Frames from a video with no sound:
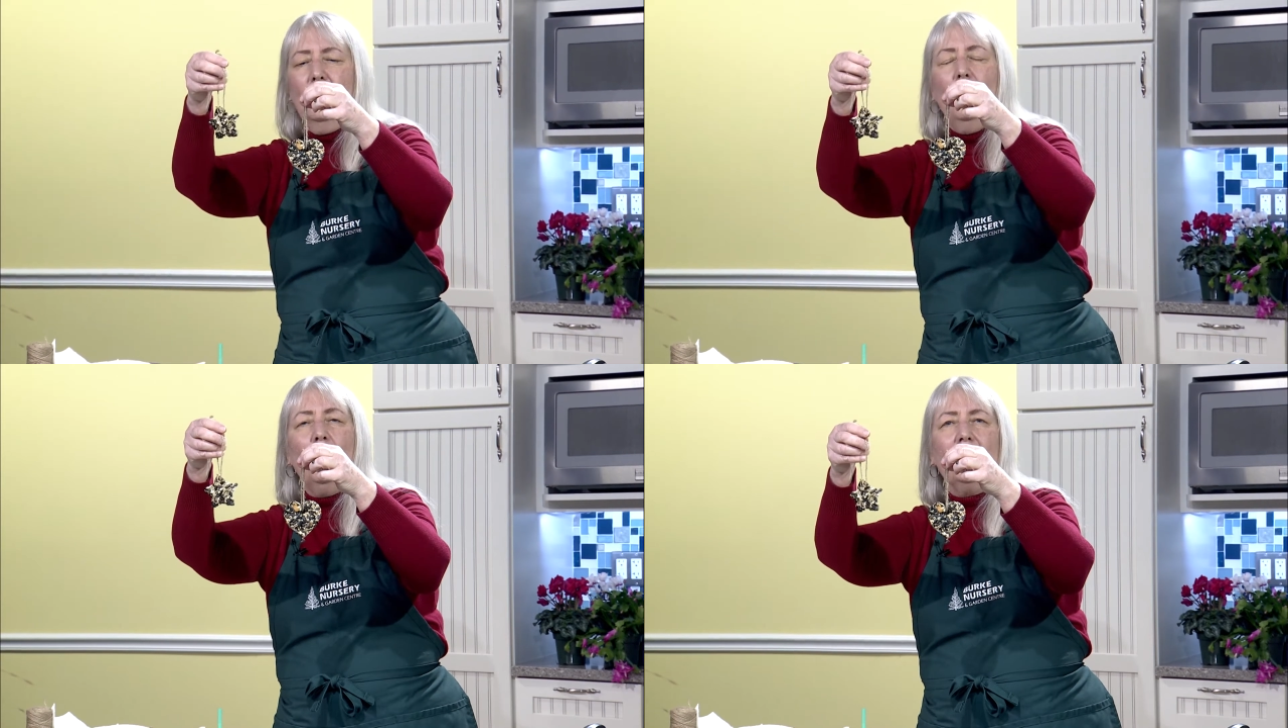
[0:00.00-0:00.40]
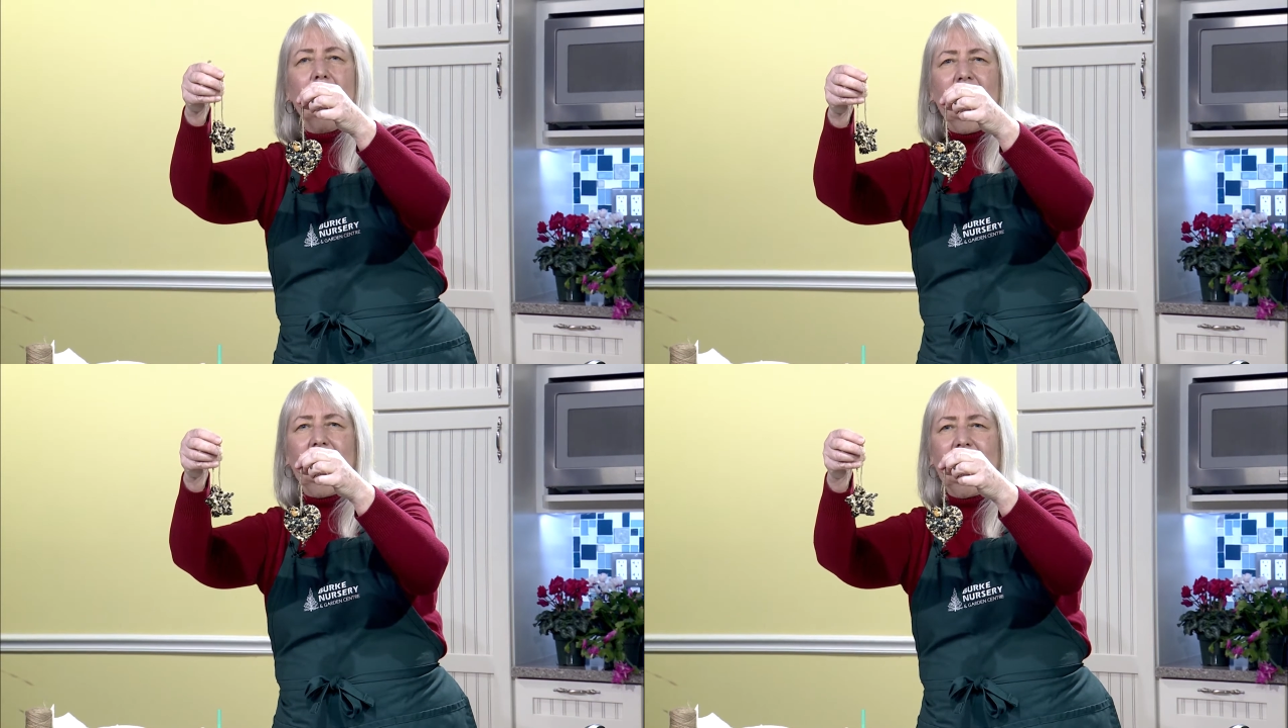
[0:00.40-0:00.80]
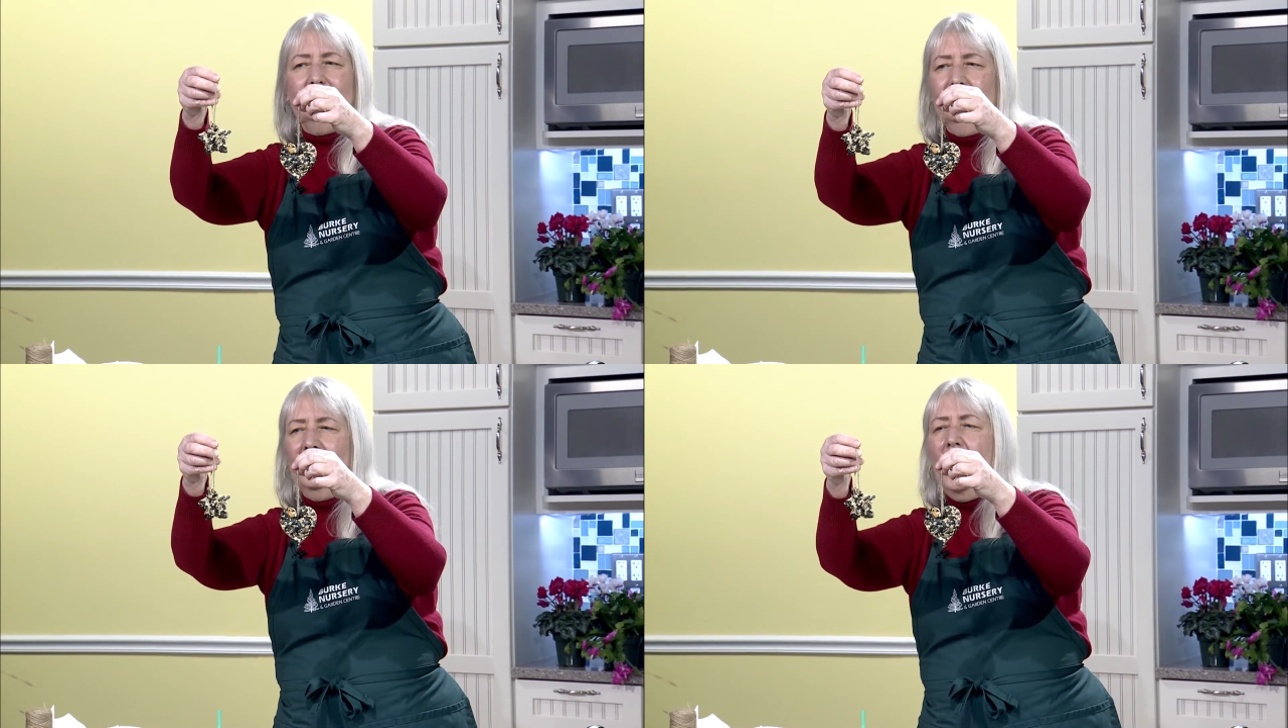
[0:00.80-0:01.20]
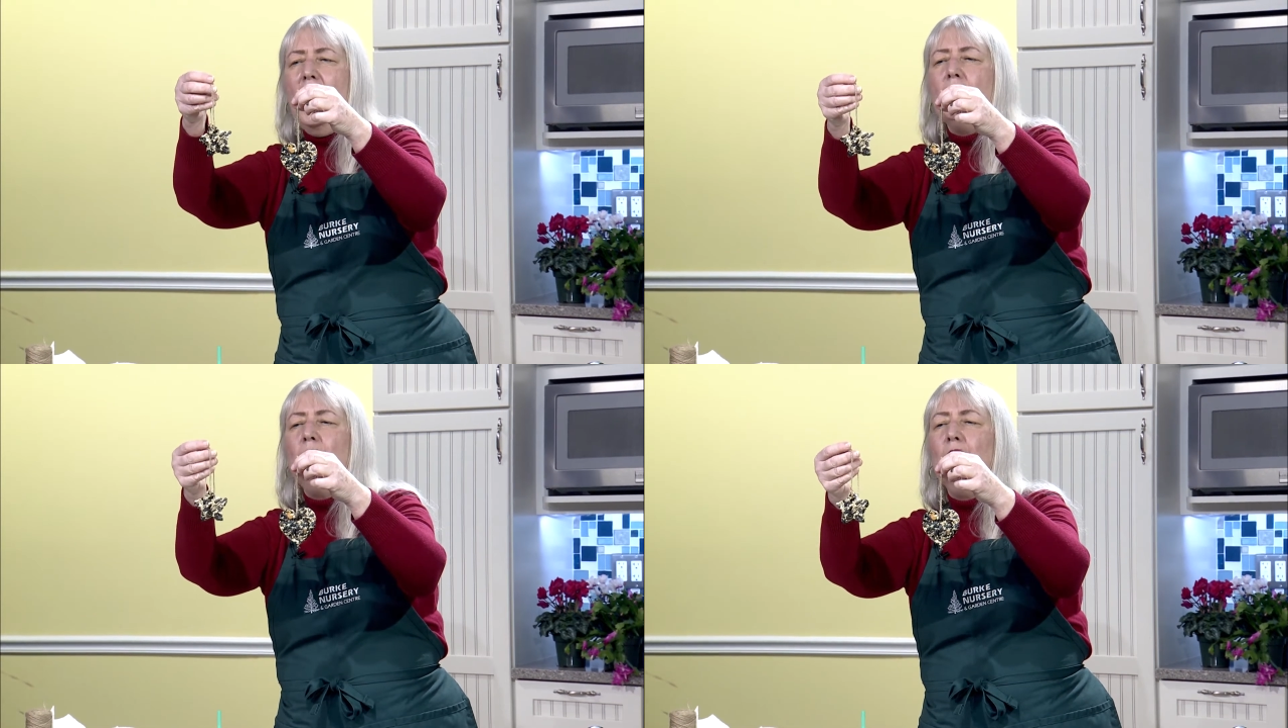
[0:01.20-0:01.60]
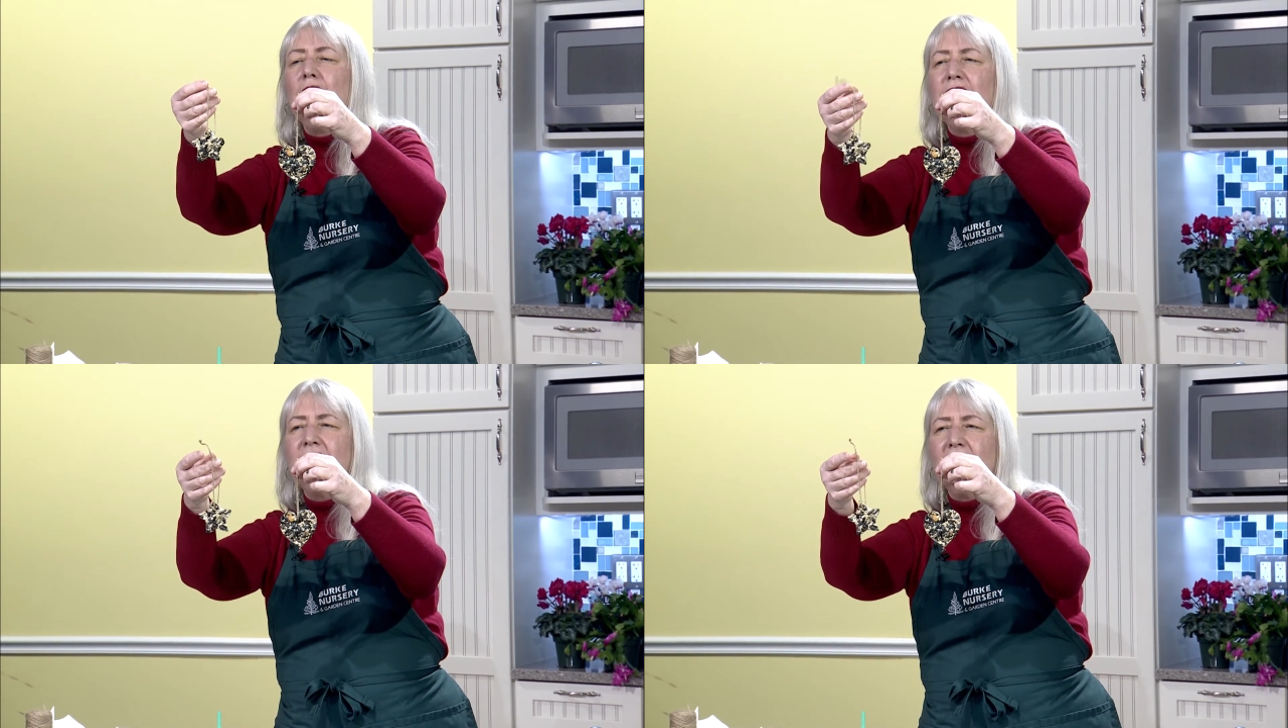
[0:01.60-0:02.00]
ornaments.
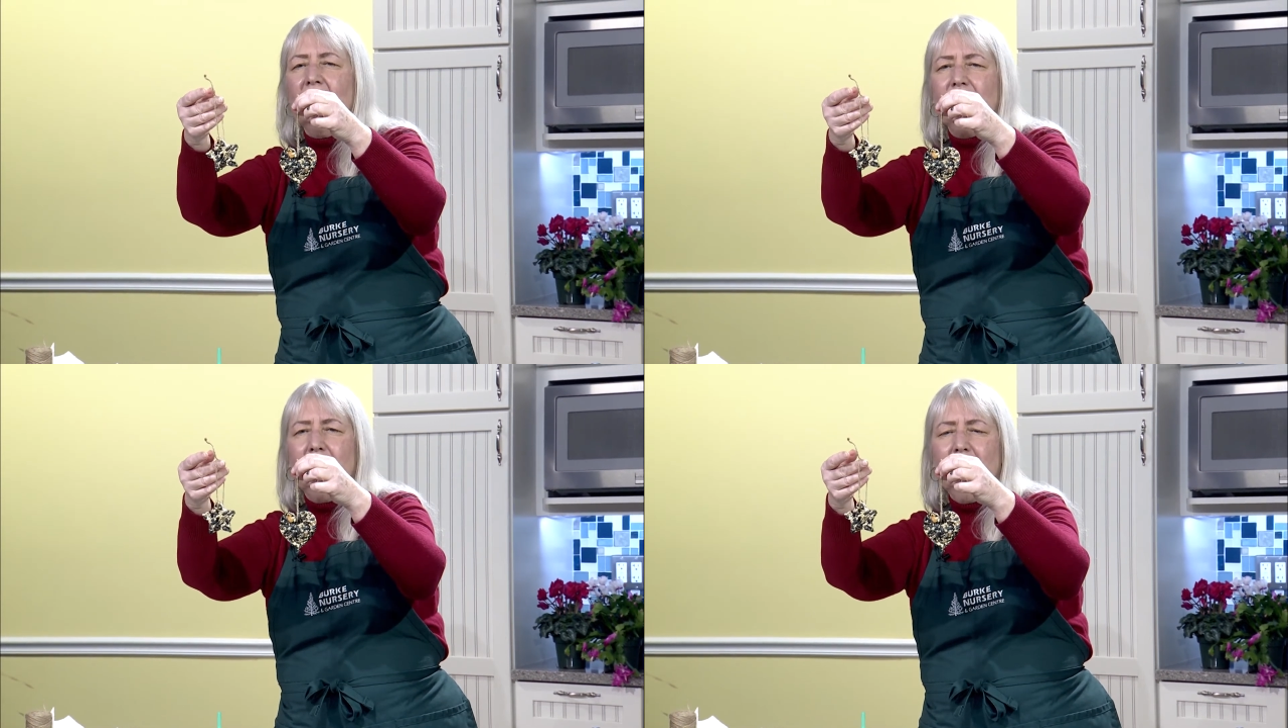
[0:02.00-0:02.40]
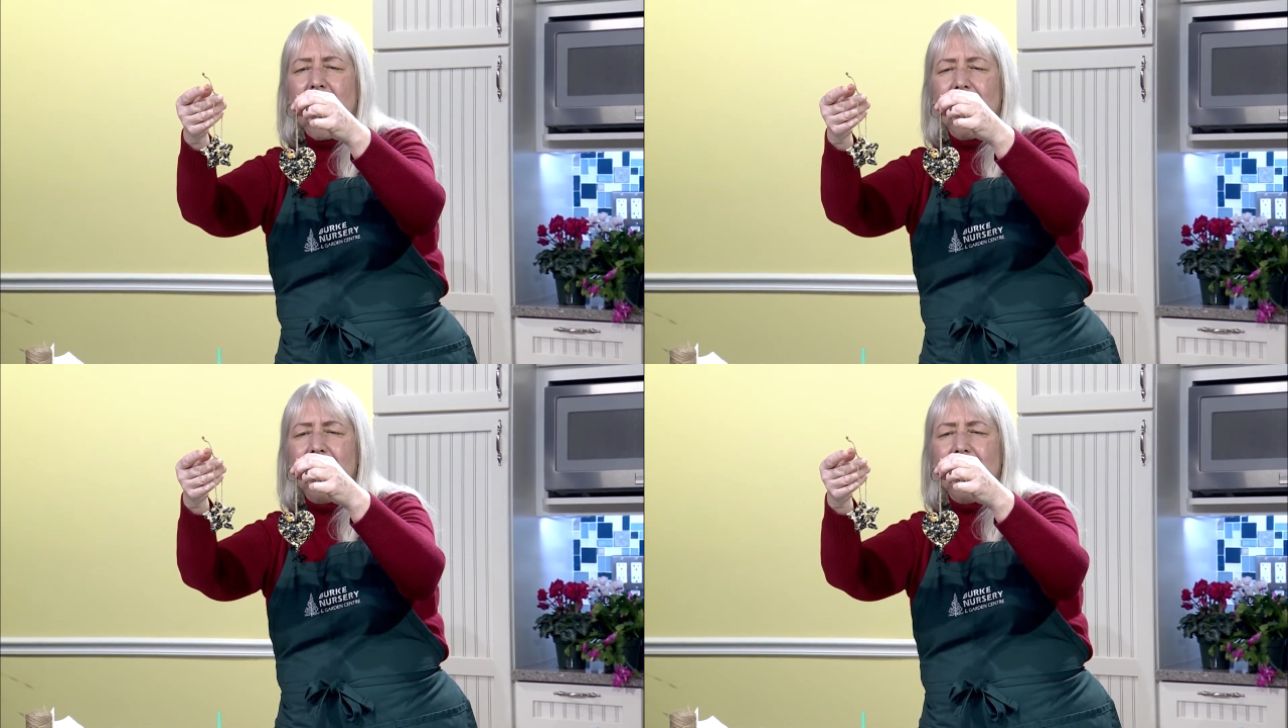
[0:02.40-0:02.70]
Birds love them.